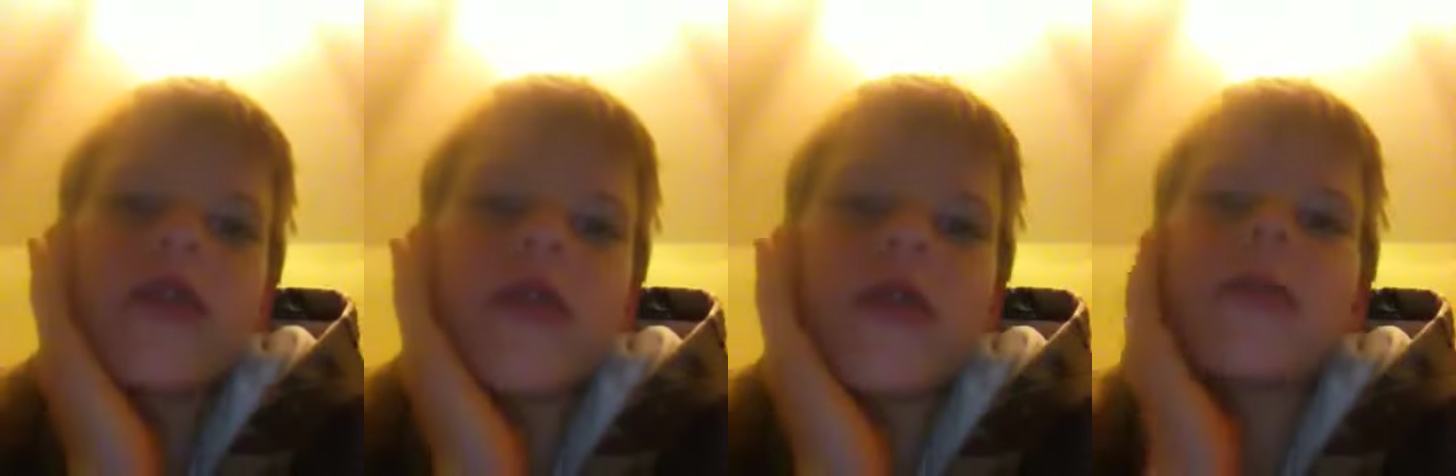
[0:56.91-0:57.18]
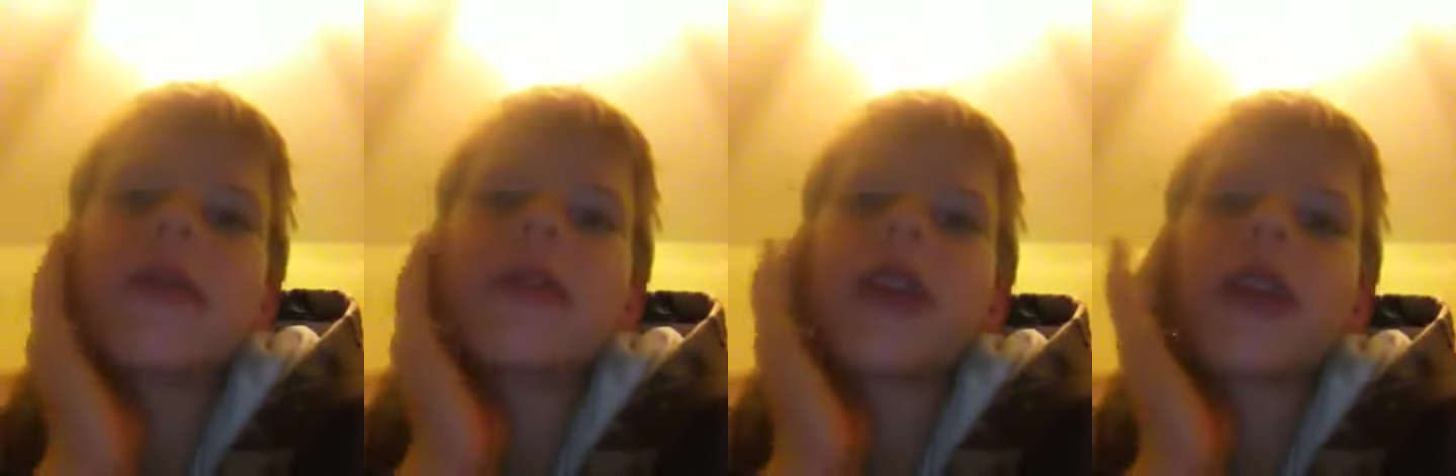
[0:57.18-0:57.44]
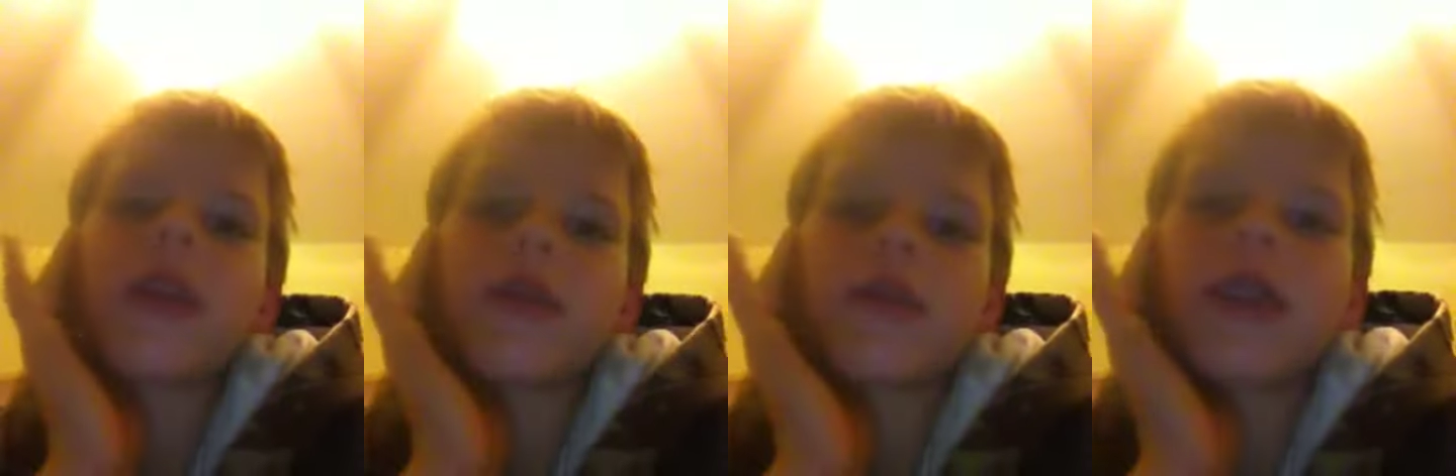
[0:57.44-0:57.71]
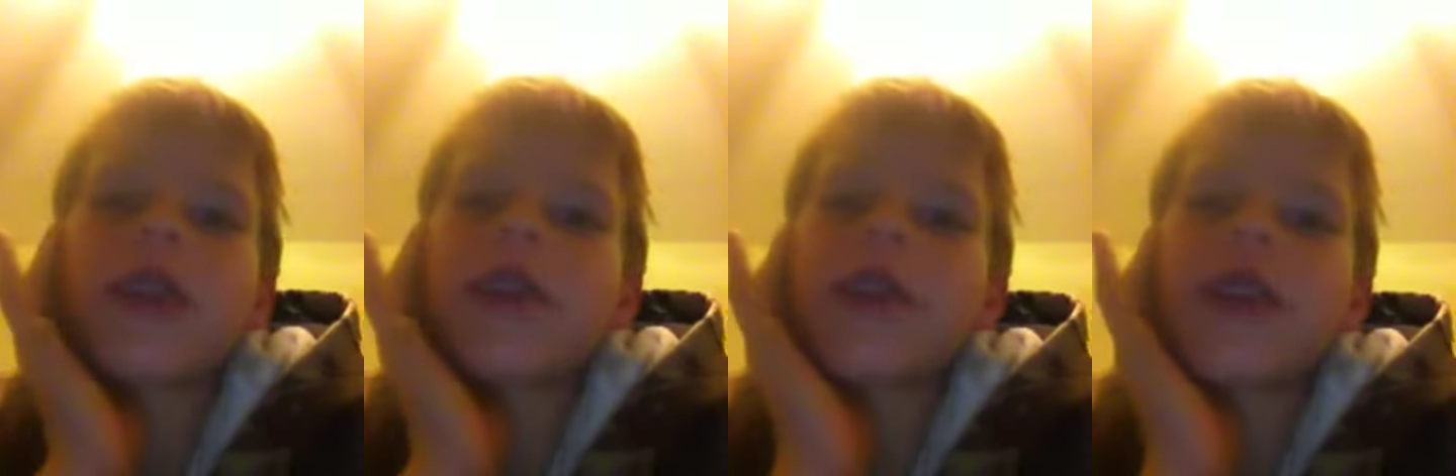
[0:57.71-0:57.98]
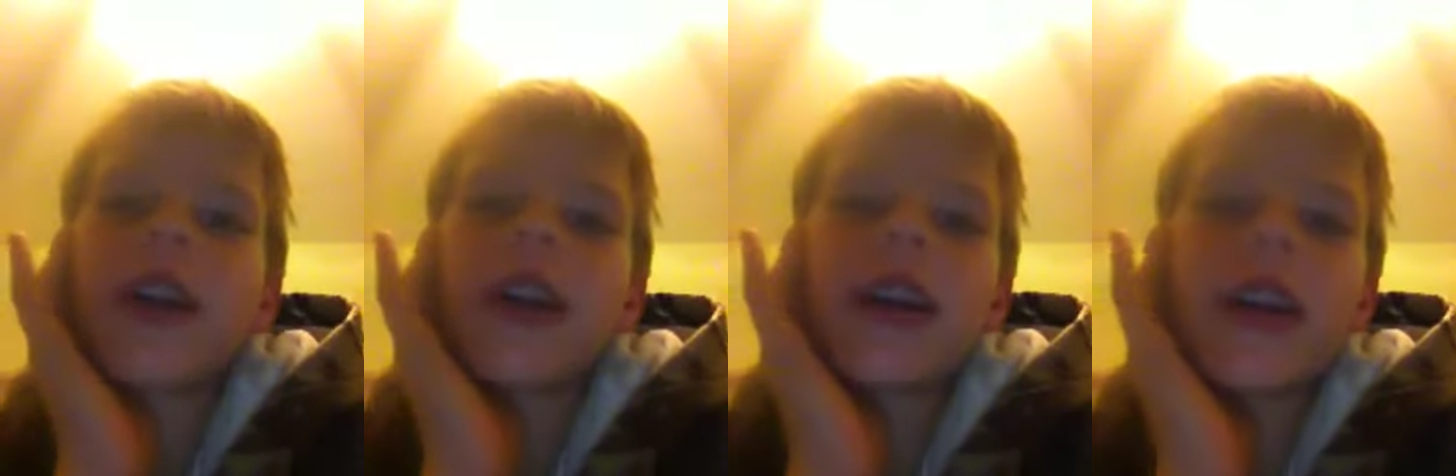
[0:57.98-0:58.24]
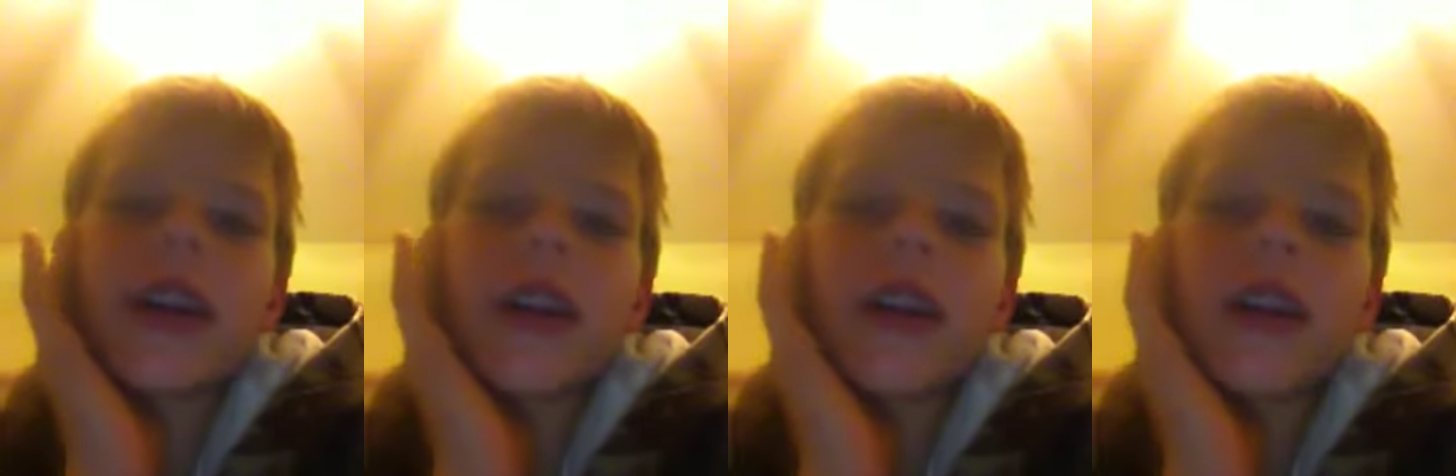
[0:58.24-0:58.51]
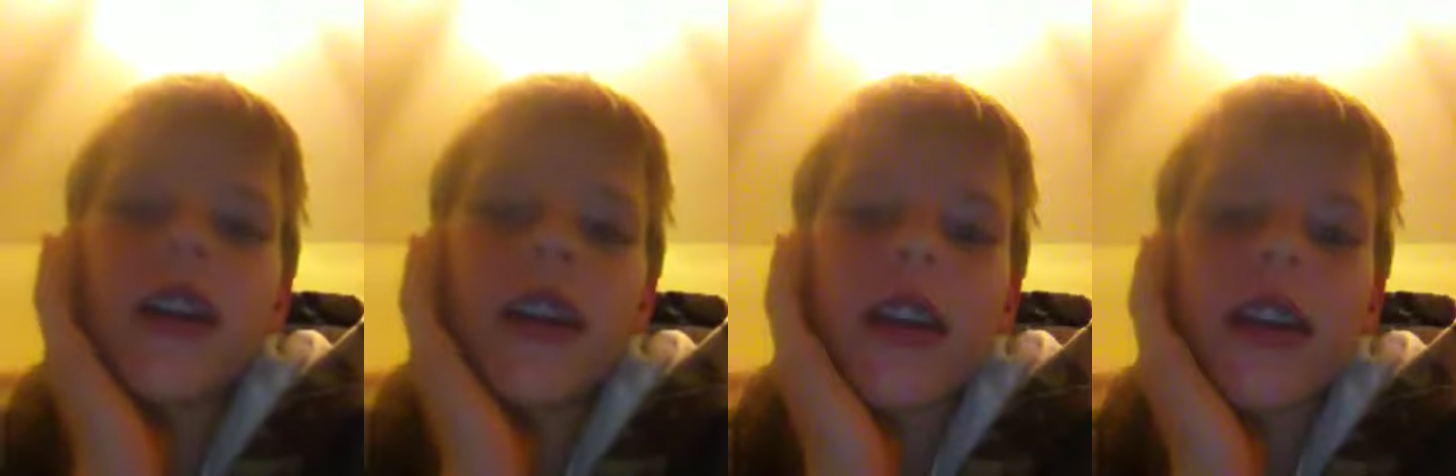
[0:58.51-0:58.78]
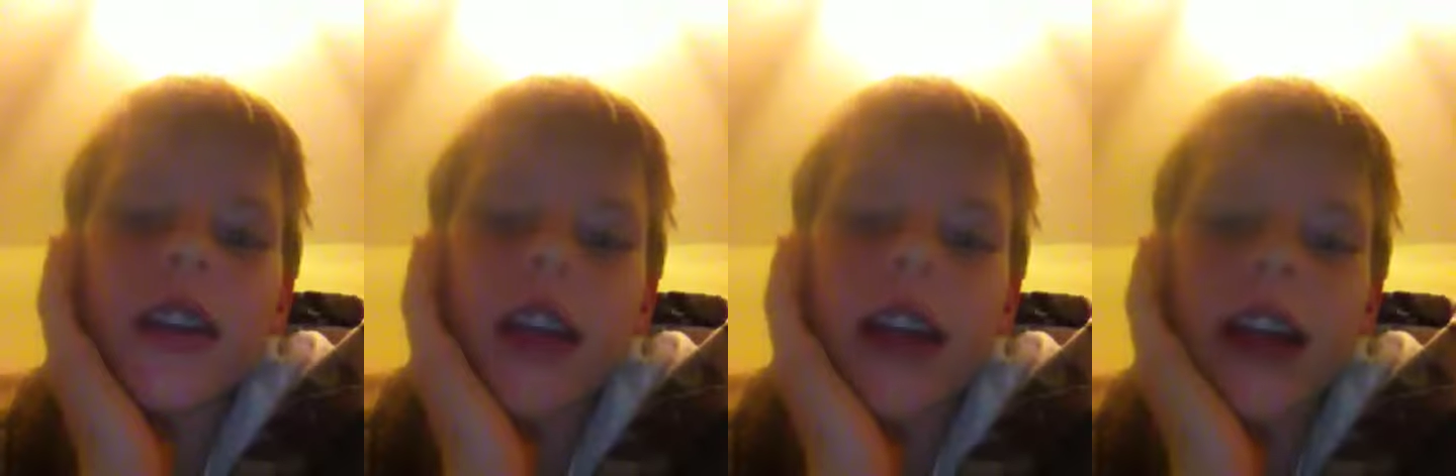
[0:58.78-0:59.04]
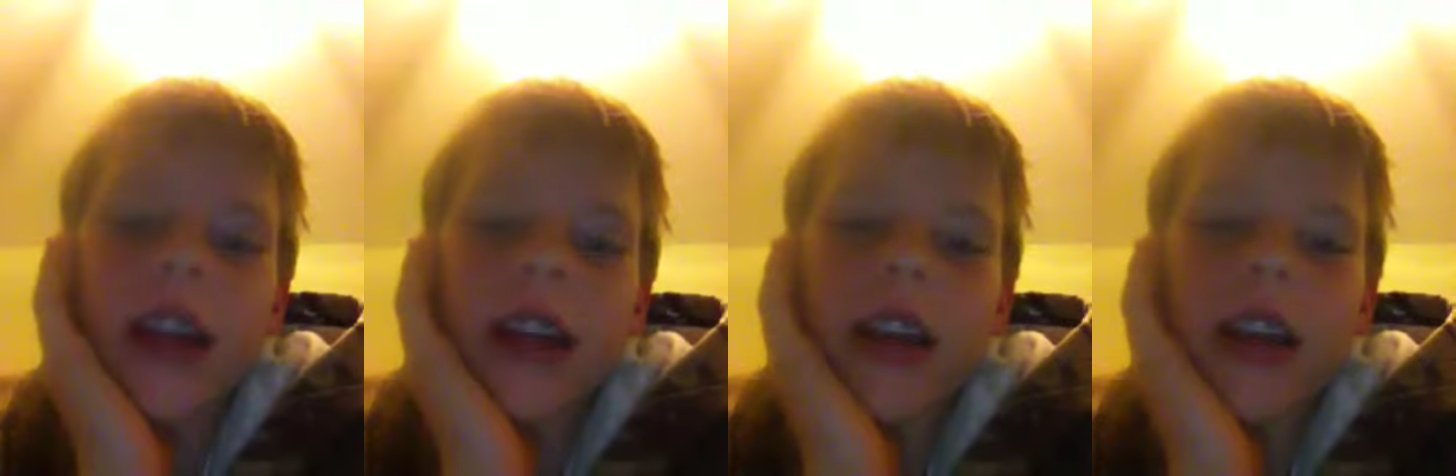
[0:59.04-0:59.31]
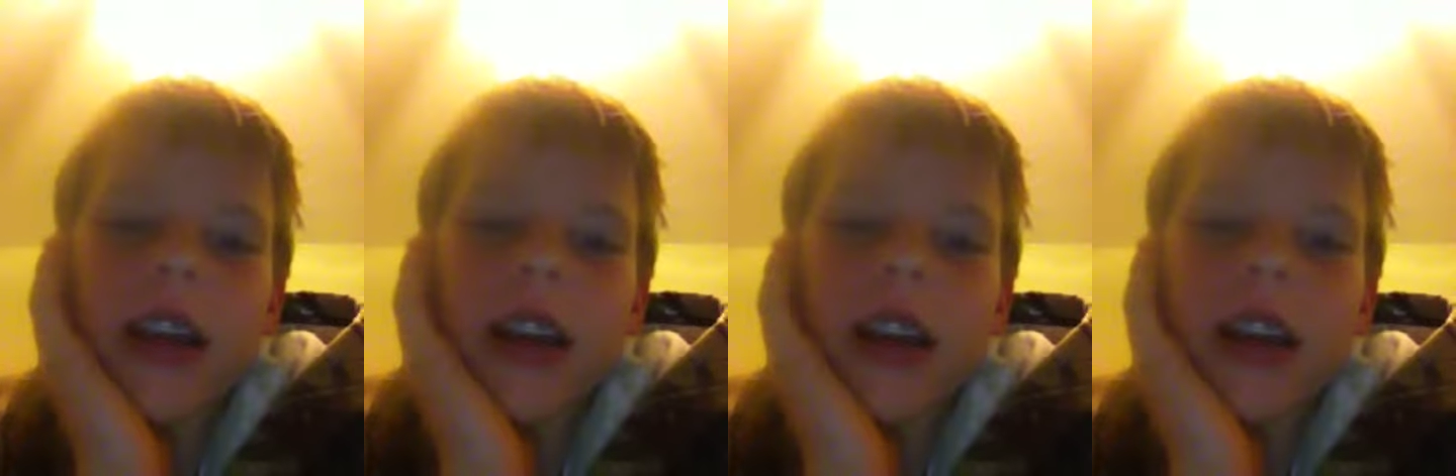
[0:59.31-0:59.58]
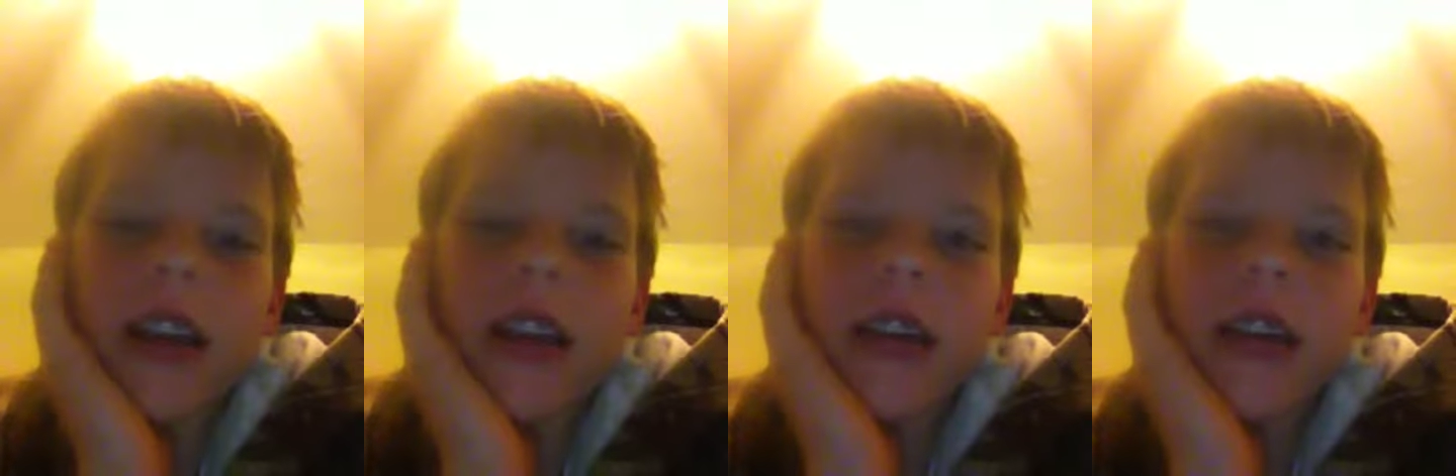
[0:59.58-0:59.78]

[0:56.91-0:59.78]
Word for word: to him or that are really funny that uh,